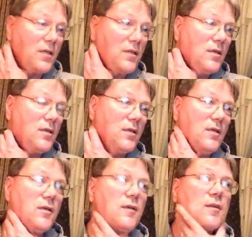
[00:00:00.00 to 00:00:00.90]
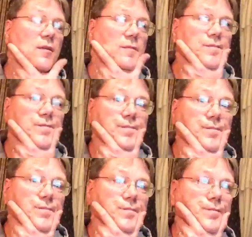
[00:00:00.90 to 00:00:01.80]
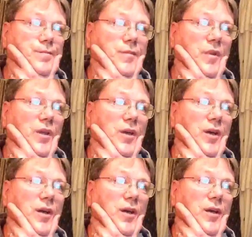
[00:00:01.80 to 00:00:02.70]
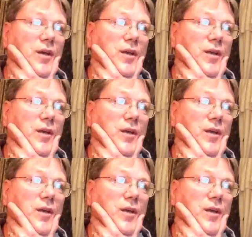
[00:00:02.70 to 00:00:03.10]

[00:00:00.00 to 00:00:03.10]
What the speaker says: Nothing is said.